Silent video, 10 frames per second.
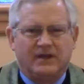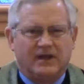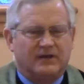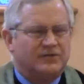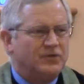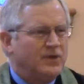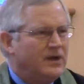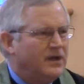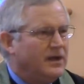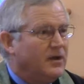
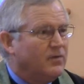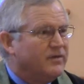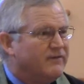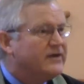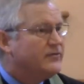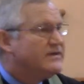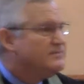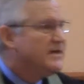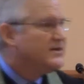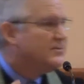the victory is
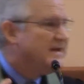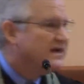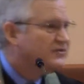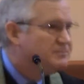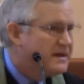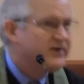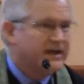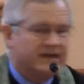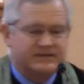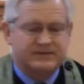meant to be
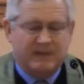experienced